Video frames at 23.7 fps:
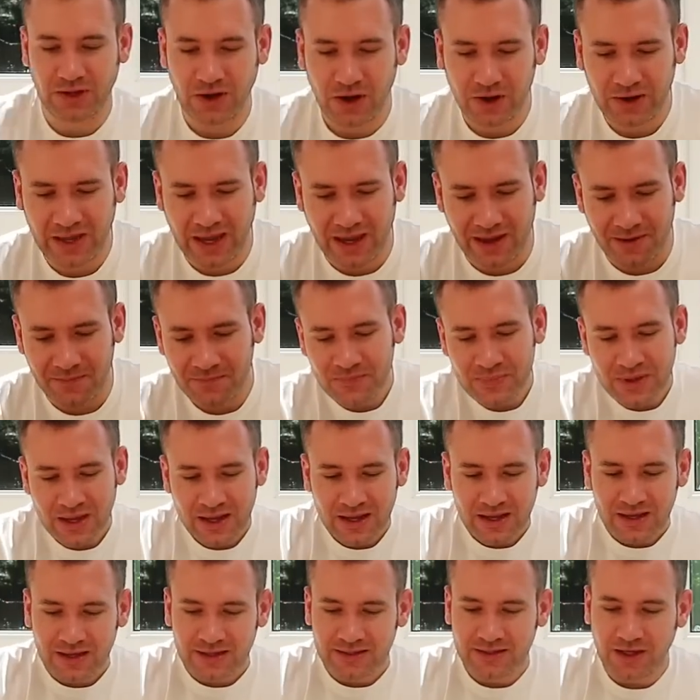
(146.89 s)
Okay,
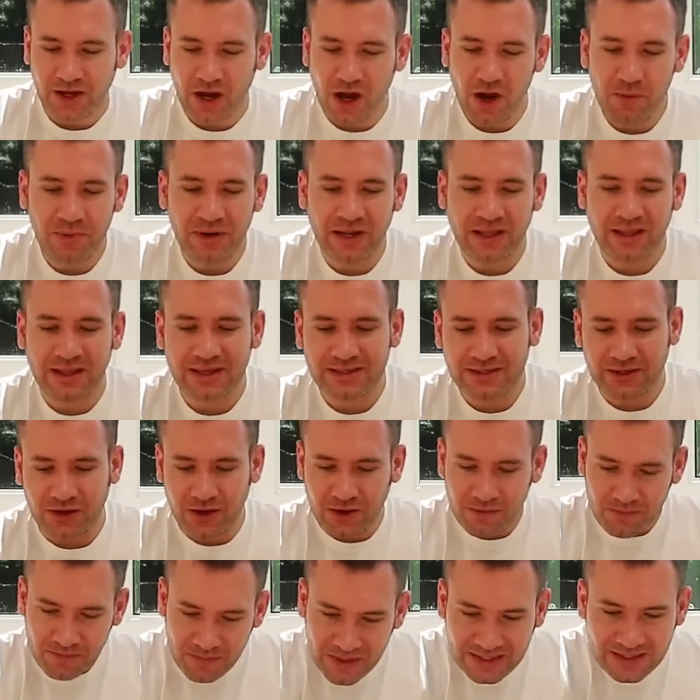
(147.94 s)
so opening this
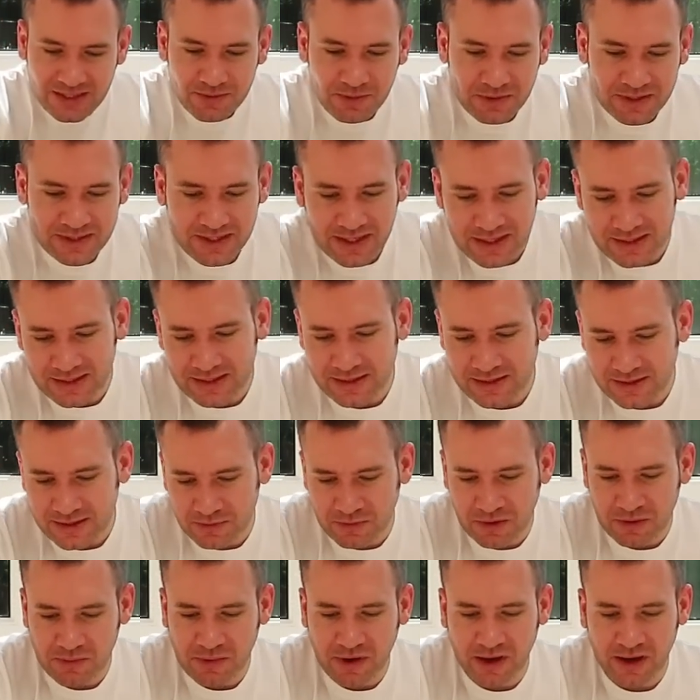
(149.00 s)
up, this has been sent in to
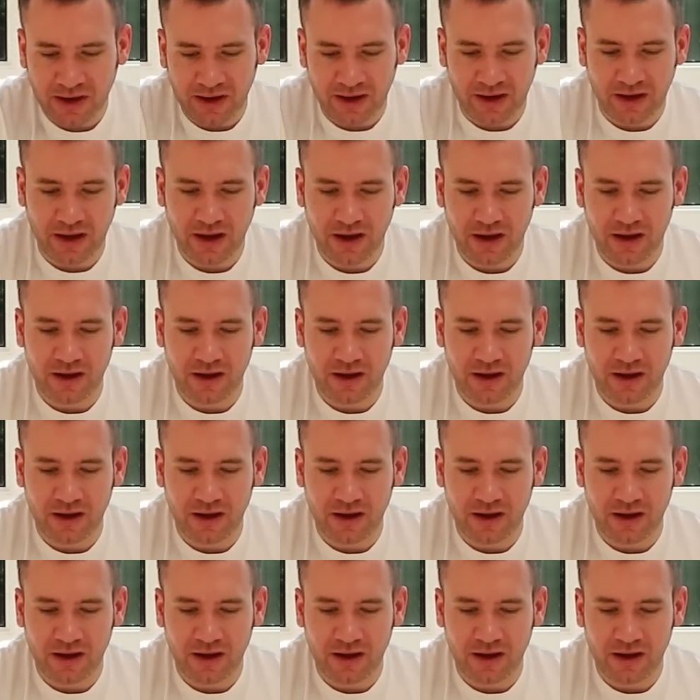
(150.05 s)
me by